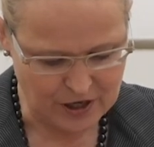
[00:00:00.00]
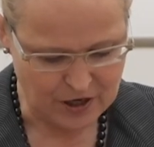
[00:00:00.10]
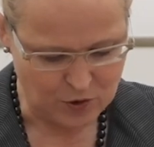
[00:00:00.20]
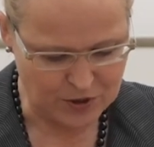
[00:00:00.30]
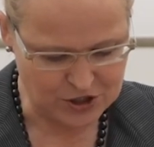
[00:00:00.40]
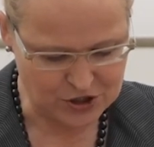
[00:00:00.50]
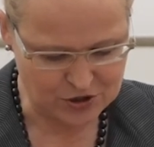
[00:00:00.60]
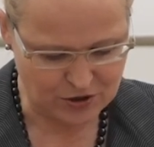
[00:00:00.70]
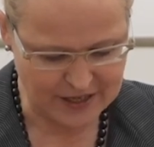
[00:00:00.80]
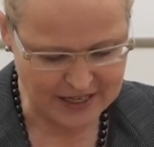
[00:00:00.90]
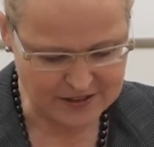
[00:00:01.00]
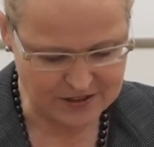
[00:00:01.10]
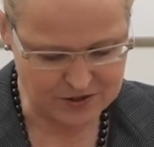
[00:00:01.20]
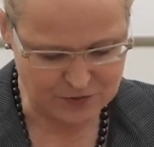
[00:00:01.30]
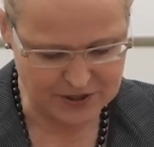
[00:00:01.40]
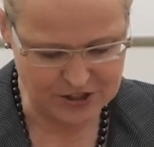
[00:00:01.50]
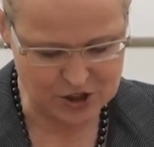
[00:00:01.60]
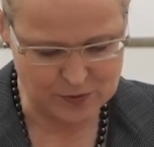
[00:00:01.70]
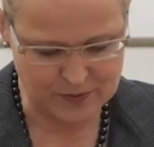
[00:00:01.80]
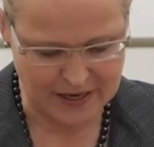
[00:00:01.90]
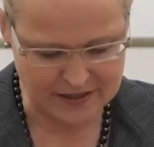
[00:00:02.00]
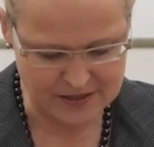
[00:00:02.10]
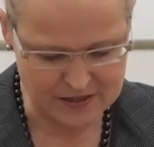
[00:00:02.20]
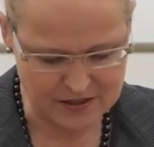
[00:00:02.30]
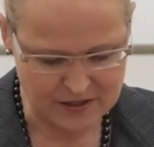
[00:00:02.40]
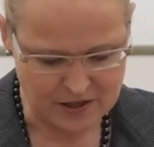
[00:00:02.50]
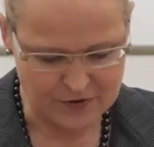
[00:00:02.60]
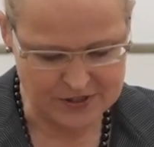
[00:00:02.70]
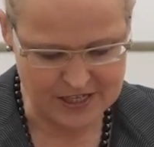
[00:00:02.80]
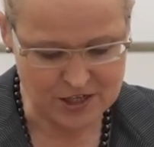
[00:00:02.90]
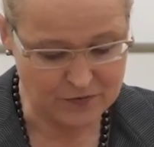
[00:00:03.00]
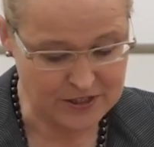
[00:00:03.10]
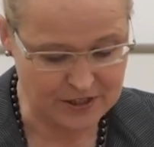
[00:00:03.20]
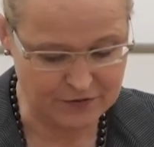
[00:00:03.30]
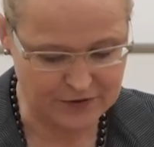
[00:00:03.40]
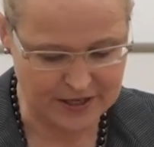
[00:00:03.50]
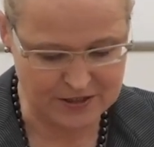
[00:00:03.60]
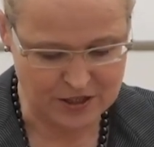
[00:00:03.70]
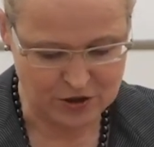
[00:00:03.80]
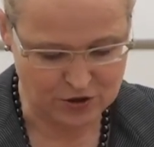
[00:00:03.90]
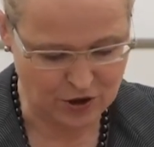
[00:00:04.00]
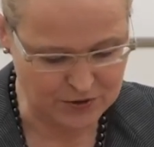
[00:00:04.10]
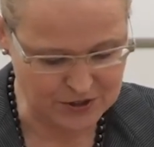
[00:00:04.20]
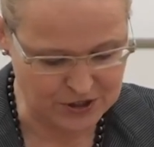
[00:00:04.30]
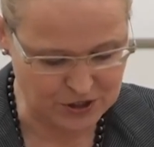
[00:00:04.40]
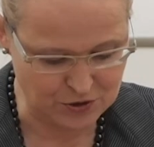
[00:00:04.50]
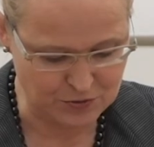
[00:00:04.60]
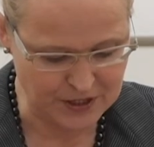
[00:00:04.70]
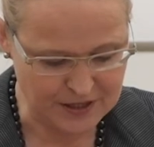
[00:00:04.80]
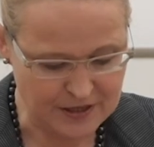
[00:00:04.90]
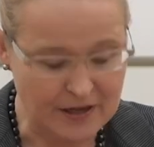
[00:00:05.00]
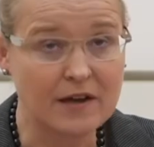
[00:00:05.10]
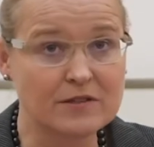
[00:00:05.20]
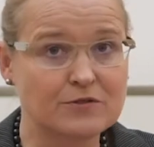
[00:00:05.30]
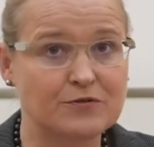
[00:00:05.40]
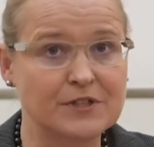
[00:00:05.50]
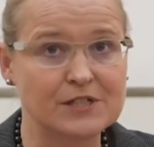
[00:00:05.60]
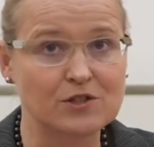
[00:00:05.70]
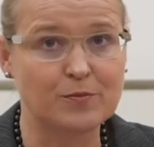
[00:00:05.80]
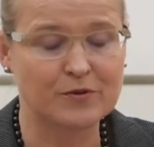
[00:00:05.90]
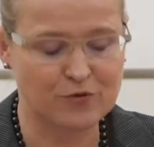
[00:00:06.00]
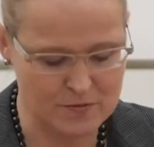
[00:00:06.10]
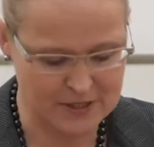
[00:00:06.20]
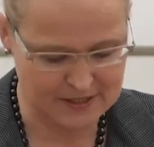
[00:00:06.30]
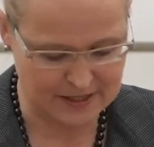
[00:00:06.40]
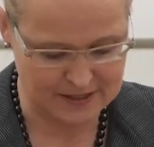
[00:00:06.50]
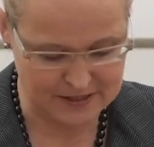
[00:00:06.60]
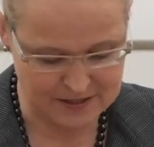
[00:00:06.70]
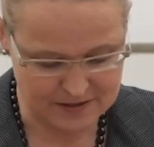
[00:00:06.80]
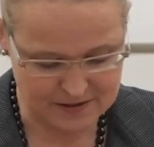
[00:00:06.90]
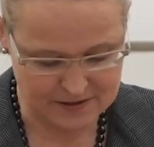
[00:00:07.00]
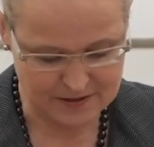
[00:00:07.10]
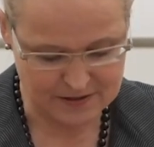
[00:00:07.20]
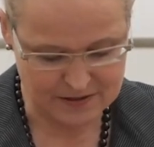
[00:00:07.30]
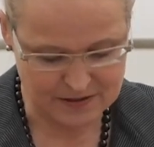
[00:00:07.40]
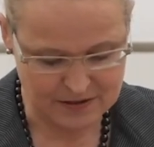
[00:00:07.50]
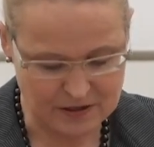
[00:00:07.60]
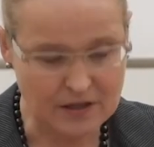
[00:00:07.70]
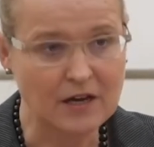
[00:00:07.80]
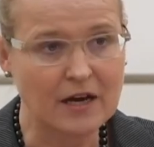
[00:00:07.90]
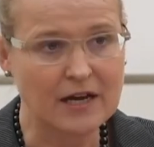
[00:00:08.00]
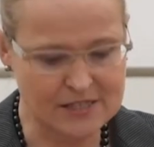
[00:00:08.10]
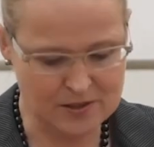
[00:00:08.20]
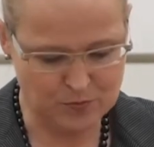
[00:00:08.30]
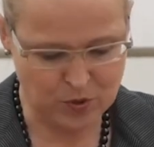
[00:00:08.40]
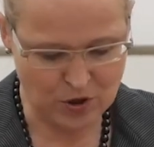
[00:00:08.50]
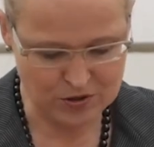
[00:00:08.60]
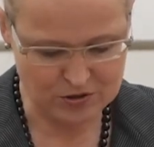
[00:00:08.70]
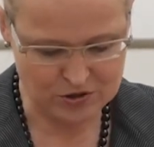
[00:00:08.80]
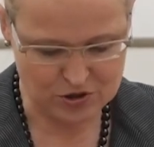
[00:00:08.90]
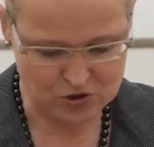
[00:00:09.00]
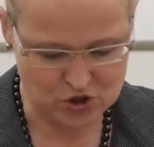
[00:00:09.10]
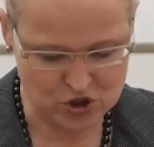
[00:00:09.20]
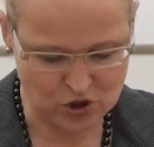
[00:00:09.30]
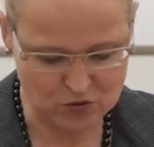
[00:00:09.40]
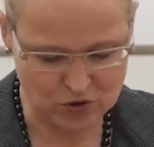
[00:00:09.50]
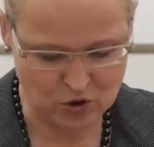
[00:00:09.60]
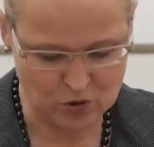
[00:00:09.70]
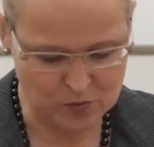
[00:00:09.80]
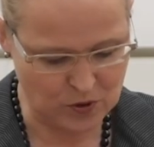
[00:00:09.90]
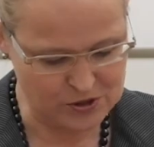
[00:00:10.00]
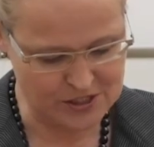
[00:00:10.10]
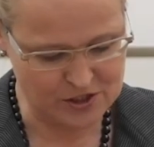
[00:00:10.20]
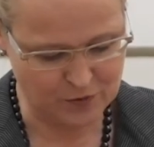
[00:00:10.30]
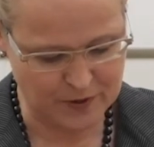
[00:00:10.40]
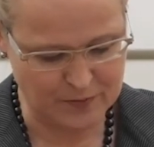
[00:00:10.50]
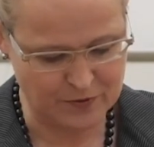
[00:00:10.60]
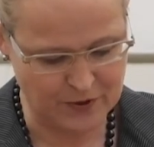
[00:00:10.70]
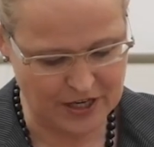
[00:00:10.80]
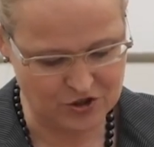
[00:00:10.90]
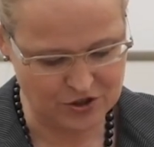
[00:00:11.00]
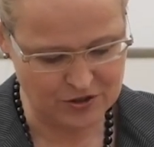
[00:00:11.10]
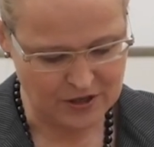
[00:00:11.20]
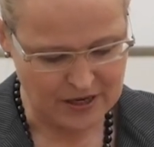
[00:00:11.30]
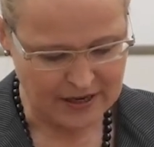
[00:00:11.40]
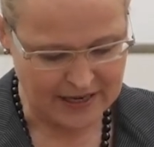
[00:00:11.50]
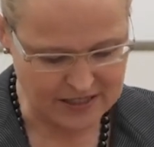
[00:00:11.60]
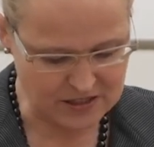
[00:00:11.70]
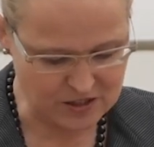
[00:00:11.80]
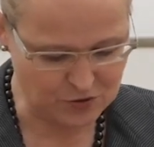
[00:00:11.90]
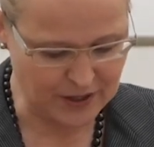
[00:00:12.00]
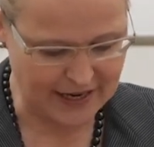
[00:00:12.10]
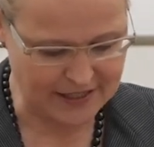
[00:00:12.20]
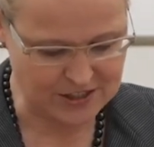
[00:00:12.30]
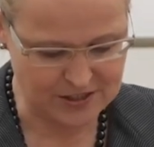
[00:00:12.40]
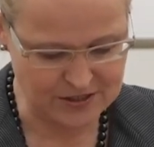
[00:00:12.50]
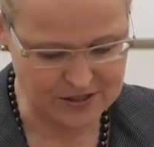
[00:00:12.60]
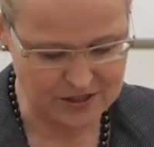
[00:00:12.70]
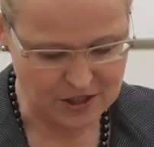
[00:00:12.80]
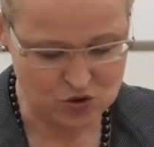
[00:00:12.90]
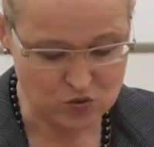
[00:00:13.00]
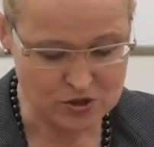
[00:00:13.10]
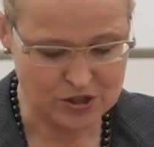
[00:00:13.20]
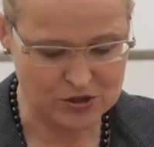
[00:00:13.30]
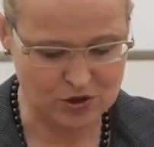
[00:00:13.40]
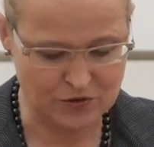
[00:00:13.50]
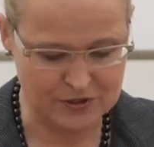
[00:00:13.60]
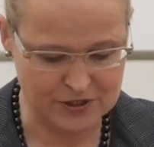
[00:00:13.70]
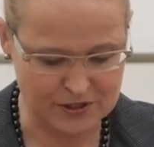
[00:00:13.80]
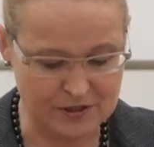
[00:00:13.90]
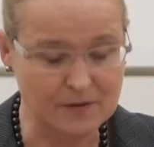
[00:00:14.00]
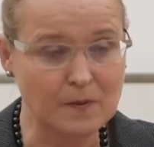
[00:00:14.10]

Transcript: which connected religious practice with innovative and current theory in the field of performance studies. It is important to show the whole process of preparation and its reactions to the services,